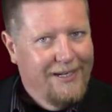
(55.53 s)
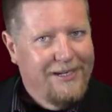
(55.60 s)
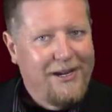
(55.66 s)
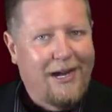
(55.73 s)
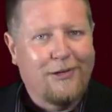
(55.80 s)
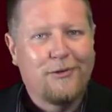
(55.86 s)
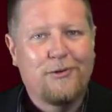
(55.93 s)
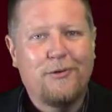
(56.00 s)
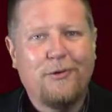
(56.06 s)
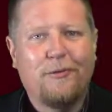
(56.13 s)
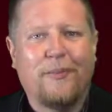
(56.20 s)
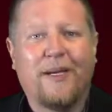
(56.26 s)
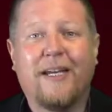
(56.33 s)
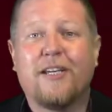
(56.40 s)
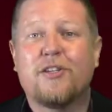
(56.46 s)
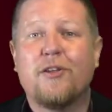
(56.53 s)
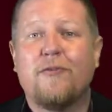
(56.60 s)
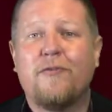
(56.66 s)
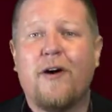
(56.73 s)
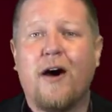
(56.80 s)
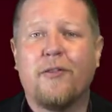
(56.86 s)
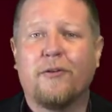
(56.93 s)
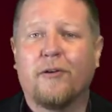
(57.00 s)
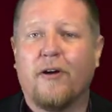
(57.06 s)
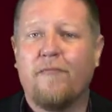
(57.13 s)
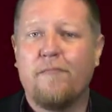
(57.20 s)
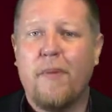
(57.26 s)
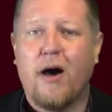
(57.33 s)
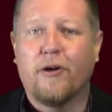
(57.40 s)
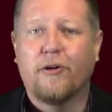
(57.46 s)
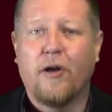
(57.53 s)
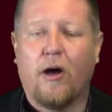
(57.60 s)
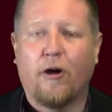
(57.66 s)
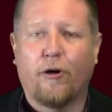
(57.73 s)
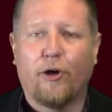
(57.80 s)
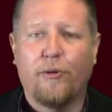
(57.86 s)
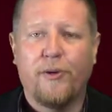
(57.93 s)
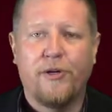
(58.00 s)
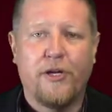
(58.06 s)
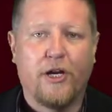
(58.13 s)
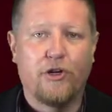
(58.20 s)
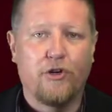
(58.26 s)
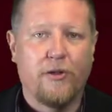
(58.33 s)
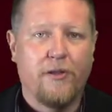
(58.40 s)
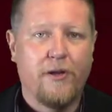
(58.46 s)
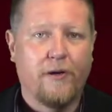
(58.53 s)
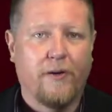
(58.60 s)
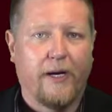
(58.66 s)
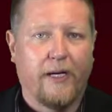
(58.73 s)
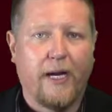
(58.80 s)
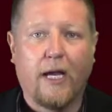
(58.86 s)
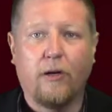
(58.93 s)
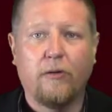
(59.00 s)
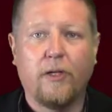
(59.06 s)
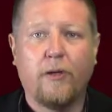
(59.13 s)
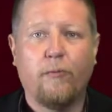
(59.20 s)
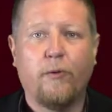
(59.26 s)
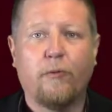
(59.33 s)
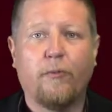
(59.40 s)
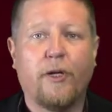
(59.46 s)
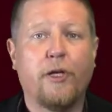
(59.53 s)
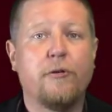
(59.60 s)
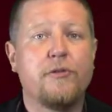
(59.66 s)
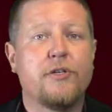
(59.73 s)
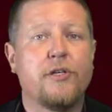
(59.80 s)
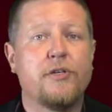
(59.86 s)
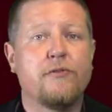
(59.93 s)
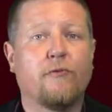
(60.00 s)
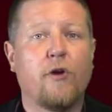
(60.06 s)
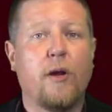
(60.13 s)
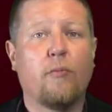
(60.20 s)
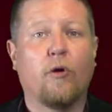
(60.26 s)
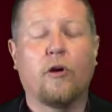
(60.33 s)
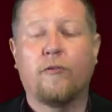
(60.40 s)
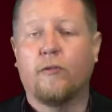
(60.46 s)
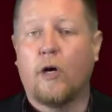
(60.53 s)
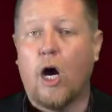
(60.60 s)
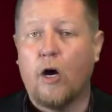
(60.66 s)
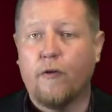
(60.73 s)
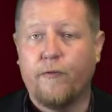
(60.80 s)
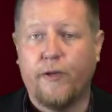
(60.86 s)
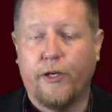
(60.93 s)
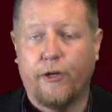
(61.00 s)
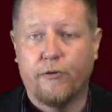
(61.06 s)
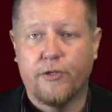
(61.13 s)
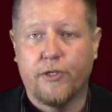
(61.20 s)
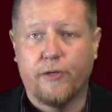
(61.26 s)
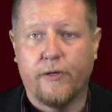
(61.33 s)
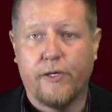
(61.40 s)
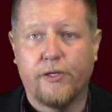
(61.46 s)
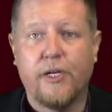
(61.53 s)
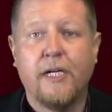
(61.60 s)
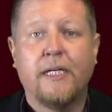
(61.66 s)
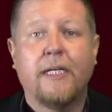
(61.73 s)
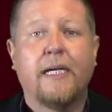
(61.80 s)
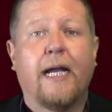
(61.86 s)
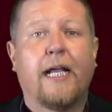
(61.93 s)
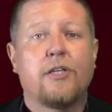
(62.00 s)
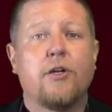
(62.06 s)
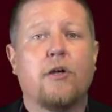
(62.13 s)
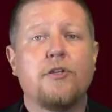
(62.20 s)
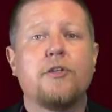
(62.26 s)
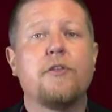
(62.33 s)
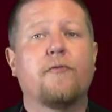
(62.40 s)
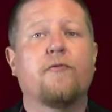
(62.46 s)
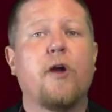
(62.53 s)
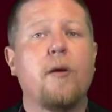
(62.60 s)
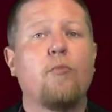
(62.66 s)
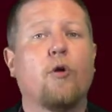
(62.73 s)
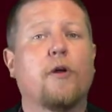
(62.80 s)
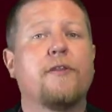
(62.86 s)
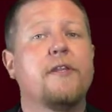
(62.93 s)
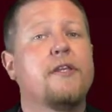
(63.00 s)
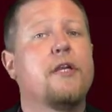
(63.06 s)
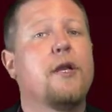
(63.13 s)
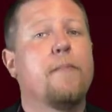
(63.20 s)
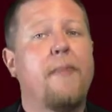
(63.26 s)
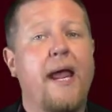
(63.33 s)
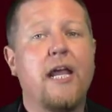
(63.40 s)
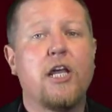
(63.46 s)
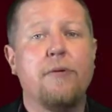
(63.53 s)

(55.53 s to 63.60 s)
Dr. Toulmin is the father of modern argumentation theory. Not only will we use his framework for our video series, it's also the framework that the debate